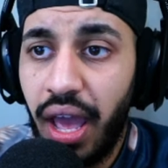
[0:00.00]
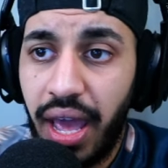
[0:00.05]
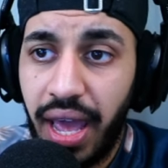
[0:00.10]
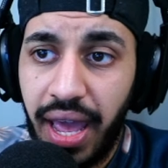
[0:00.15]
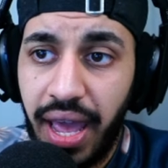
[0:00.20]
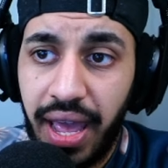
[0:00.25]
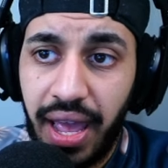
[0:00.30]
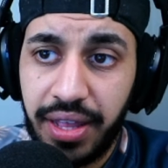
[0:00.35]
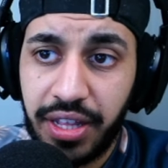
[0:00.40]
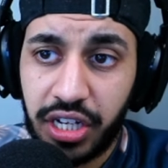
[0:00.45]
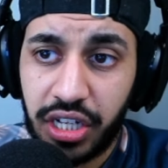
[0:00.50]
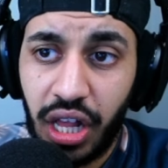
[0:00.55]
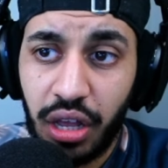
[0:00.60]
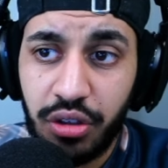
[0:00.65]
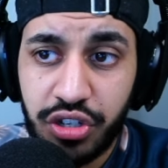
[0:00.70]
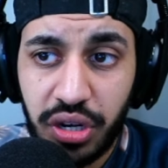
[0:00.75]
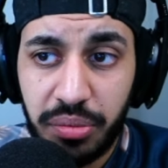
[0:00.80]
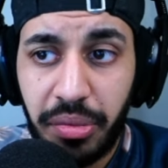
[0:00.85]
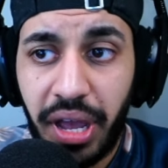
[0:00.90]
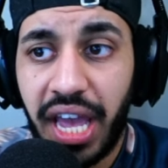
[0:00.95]
The
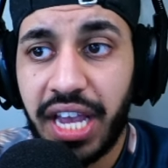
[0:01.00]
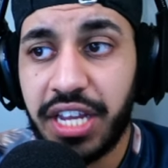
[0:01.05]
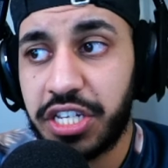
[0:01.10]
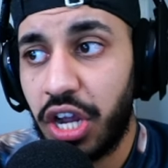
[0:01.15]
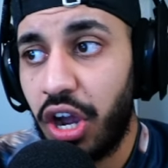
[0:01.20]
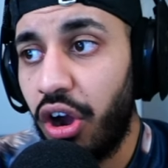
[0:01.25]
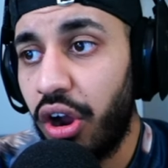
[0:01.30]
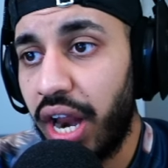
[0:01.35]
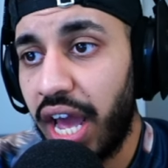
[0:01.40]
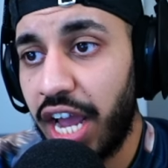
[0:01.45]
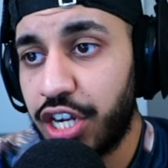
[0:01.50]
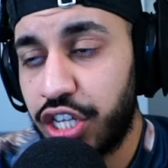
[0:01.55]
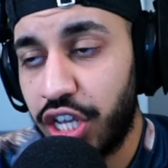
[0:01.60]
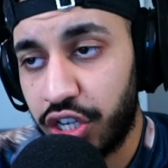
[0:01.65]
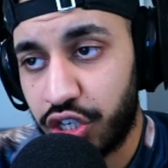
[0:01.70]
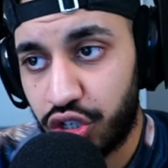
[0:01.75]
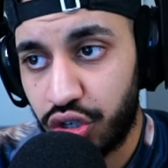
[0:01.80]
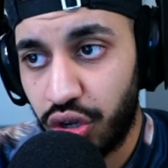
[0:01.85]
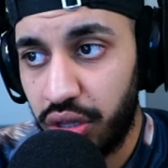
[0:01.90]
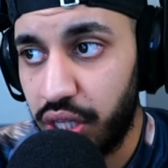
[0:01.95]
Clouser mags are actually
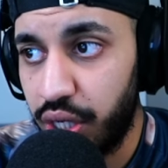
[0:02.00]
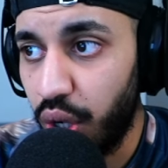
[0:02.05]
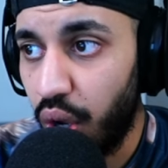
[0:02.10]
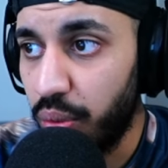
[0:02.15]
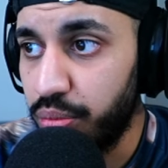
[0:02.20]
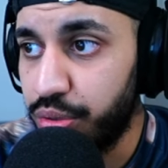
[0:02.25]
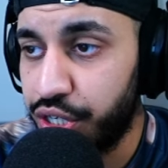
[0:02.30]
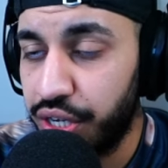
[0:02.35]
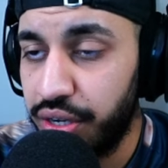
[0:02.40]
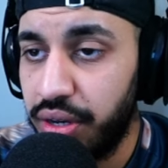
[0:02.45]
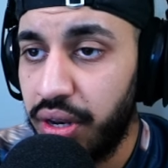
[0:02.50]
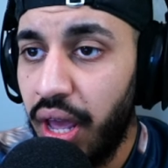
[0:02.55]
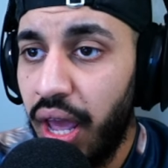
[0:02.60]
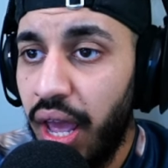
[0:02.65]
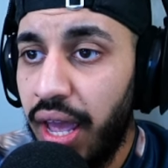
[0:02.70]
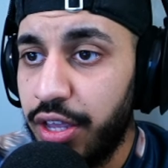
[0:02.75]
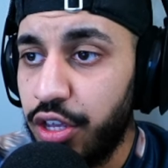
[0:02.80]
a solid option.